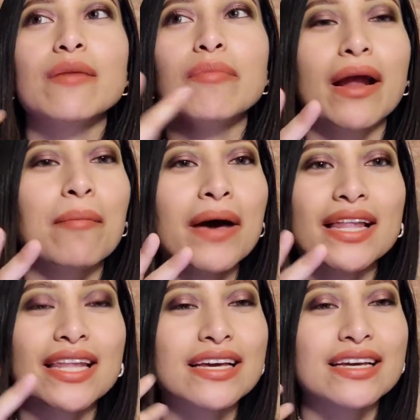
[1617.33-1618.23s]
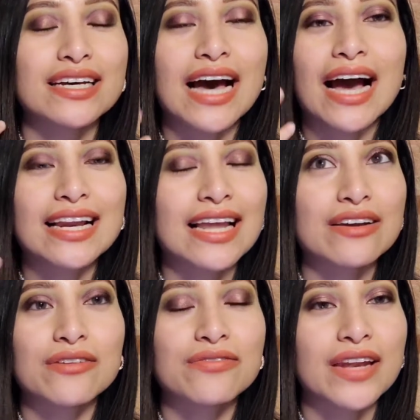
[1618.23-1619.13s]
But I'm not like an
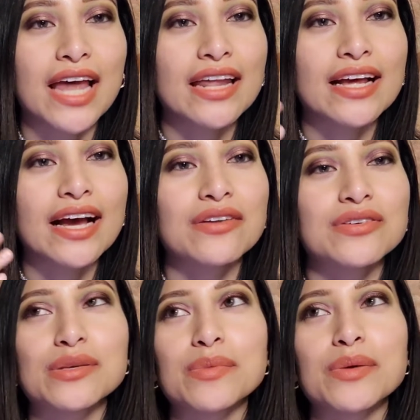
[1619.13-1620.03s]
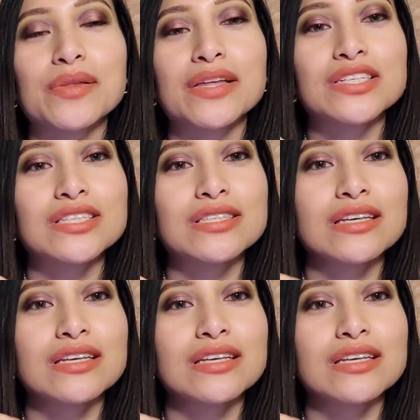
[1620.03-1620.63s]
eyeliner fanatic. I know some people, they just